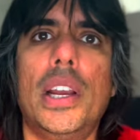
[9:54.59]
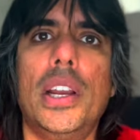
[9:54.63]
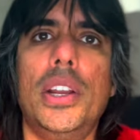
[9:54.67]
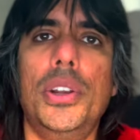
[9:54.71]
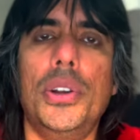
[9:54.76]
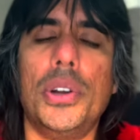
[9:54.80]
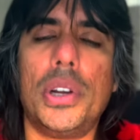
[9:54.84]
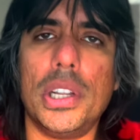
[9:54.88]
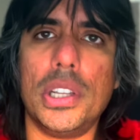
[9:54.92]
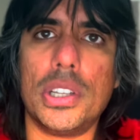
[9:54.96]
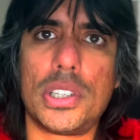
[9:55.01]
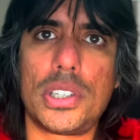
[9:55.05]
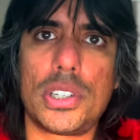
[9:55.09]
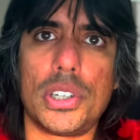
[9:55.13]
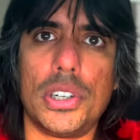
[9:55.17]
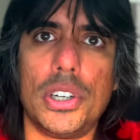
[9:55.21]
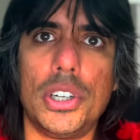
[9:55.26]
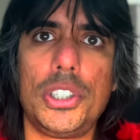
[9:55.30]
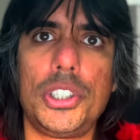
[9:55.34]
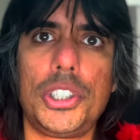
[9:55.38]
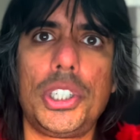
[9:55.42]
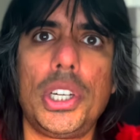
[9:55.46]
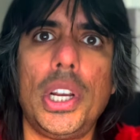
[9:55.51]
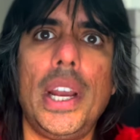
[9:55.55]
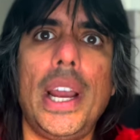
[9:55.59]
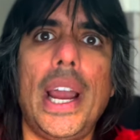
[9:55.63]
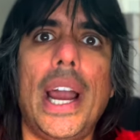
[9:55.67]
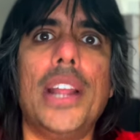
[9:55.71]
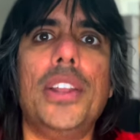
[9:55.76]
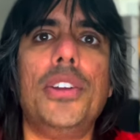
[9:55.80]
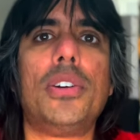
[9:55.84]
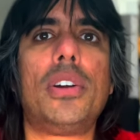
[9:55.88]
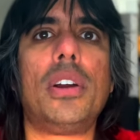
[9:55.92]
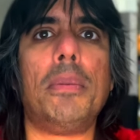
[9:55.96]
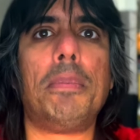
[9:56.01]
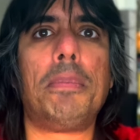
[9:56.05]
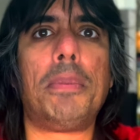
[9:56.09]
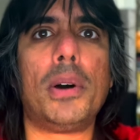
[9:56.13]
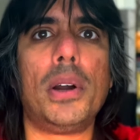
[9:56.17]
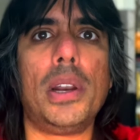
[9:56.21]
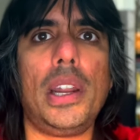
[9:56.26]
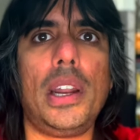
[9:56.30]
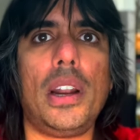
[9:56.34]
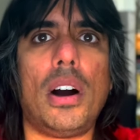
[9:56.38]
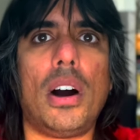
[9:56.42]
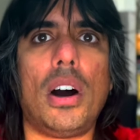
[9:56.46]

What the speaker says: you can search, and you can put it